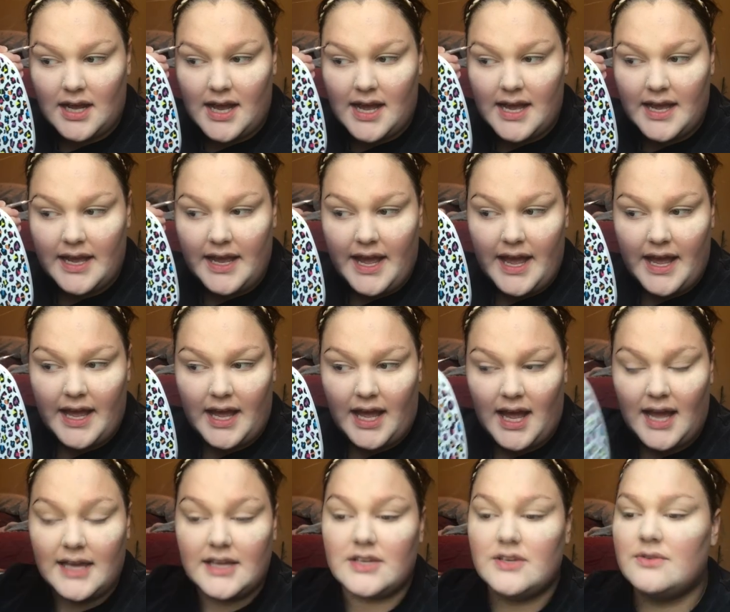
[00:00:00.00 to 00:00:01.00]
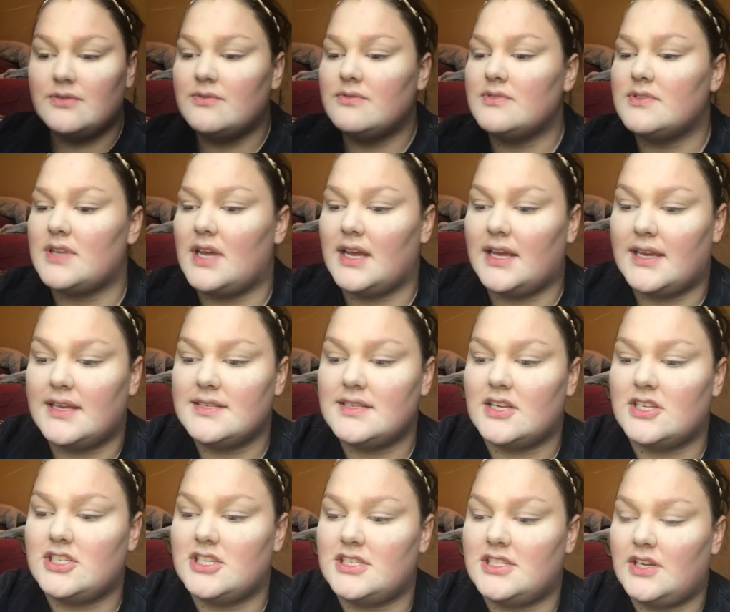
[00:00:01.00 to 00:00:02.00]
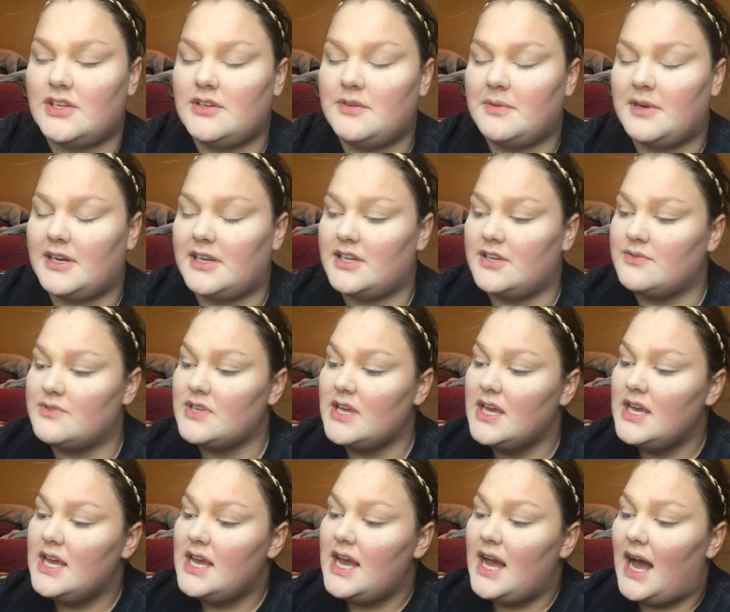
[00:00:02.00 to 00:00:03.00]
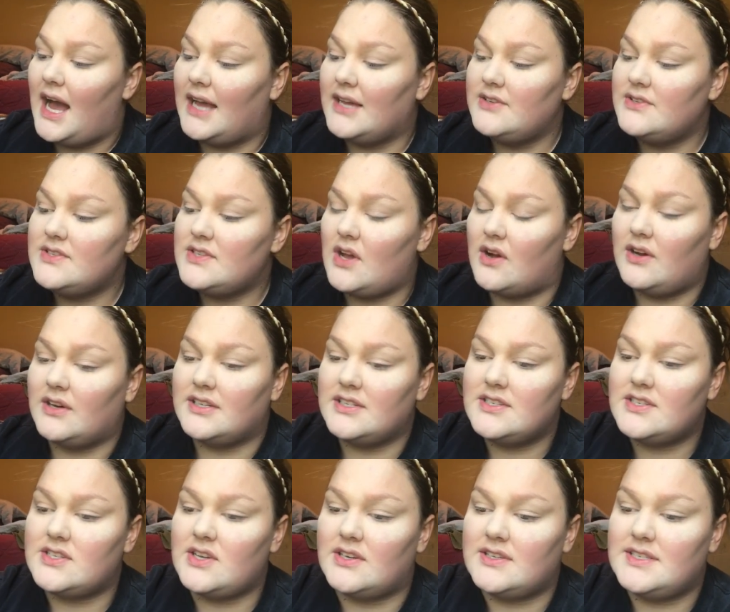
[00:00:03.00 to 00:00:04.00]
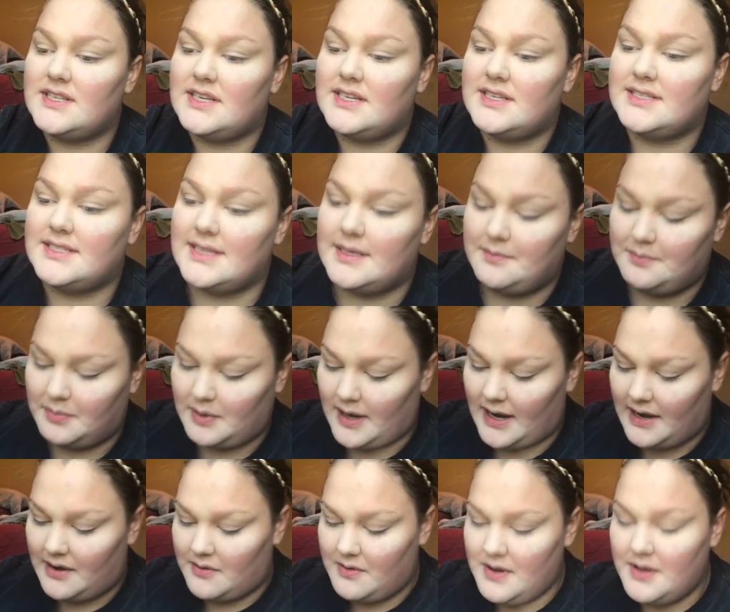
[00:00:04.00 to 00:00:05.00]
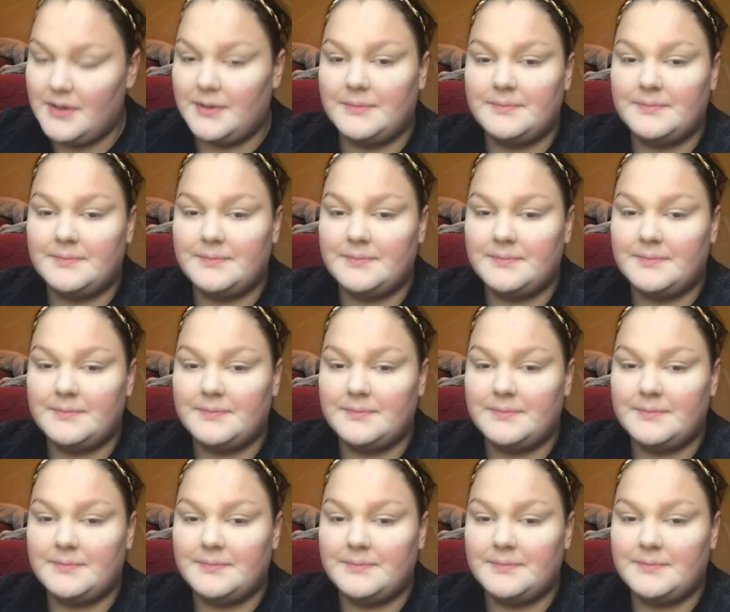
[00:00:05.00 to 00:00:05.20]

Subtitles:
I use, I guess I should tell you what I use. I use the Anastasia Dip Brow.